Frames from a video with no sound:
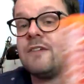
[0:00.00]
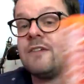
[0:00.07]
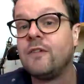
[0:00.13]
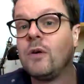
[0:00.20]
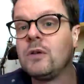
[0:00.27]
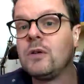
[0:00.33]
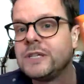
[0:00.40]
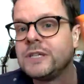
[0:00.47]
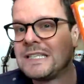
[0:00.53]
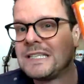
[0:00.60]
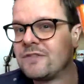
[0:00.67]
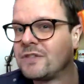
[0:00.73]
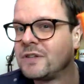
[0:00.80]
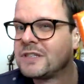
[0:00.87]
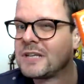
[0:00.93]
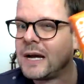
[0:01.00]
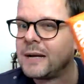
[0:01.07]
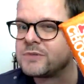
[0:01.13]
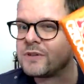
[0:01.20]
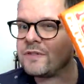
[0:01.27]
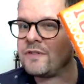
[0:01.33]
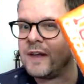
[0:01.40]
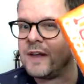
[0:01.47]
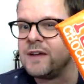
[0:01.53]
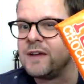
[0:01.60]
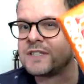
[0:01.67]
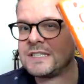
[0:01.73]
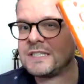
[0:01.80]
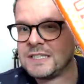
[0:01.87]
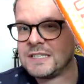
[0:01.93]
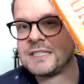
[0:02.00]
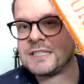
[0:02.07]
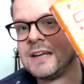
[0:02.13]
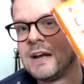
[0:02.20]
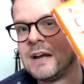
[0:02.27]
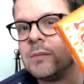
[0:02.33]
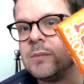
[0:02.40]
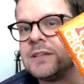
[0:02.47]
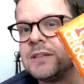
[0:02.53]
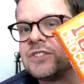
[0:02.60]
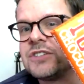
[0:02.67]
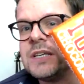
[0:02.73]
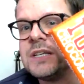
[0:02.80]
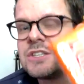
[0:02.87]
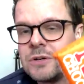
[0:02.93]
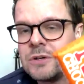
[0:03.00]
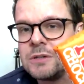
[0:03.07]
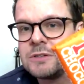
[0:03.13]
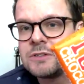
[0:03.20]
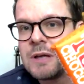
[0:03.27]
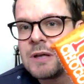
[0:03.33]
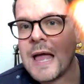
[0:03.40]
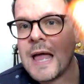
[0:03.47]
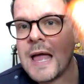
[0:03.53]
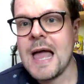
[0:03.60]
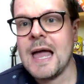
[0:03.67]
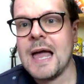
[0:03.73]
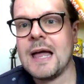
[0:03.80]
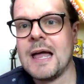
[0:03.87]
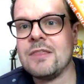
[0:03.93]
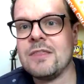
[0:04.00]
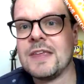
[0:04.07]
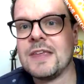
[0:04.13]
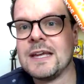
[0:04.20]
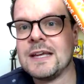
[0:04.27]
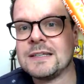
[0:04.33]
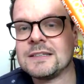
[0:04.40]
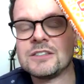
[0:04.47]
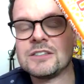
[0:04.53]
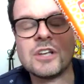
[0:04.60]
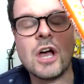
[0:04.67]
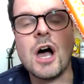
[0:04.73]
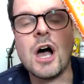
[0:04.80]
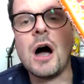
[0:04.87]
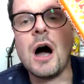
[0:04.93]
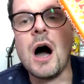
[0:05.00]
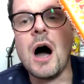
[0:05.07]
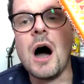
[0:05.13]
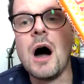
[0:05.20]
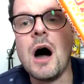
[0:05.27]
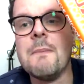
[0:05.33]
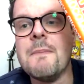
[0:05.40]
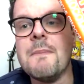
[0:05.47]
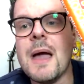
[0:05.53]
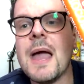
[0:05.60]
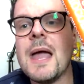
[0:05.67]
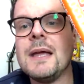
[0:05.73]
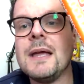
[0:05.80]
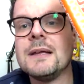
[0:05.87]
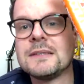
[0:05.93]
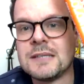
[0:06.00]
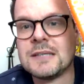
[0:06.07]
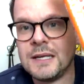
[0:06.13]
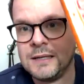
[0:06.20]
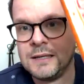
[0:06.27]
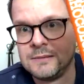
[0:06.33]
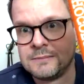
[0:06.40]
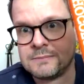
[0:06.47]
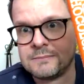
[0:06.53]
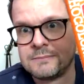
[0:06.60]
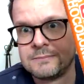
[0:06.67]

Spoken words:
They have all these different types of flavors, and this is caramel sea salt, and it's amazing.